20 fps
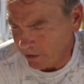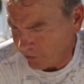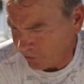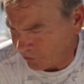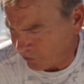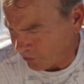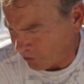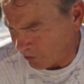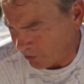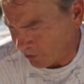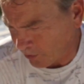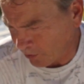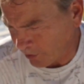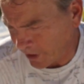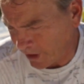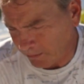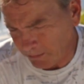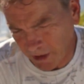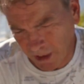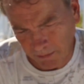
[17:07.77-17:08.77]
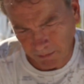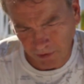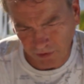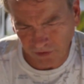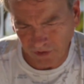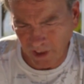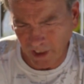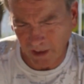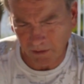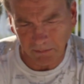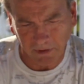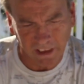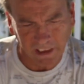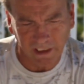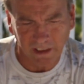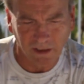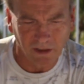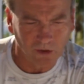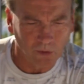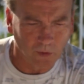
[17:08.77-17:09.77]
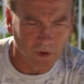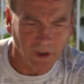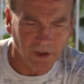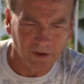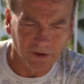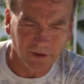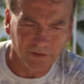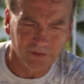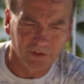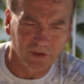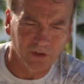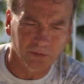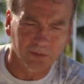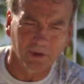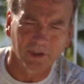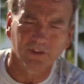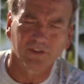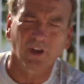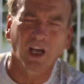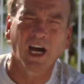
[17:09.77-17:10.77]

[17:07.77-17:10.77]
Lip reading: So he made a mistake by getting in the water in the first place.